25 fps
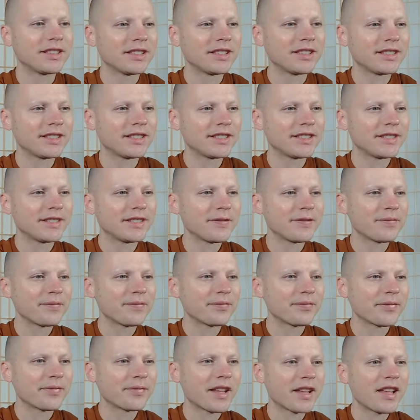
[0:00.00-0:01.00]

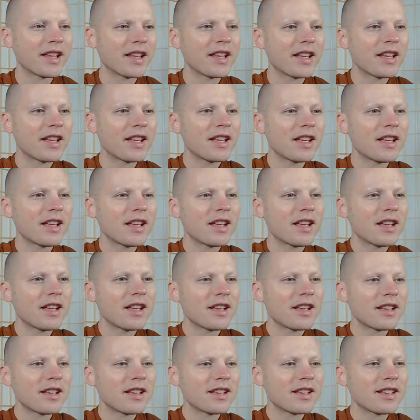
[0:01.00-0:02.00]

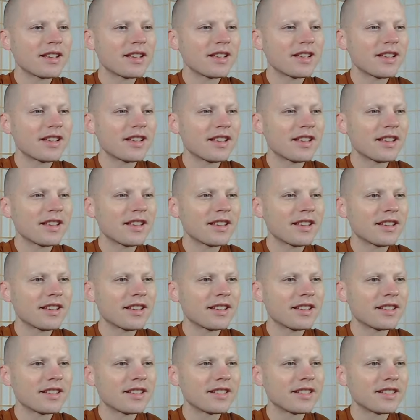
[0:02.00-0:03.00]

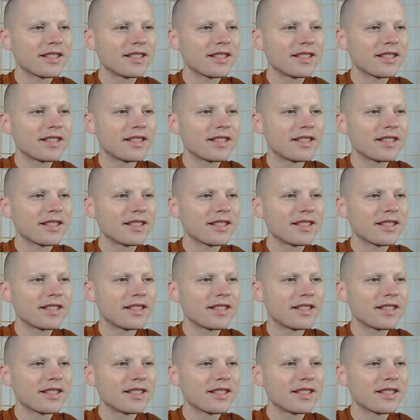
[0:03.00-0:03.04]
[no speech]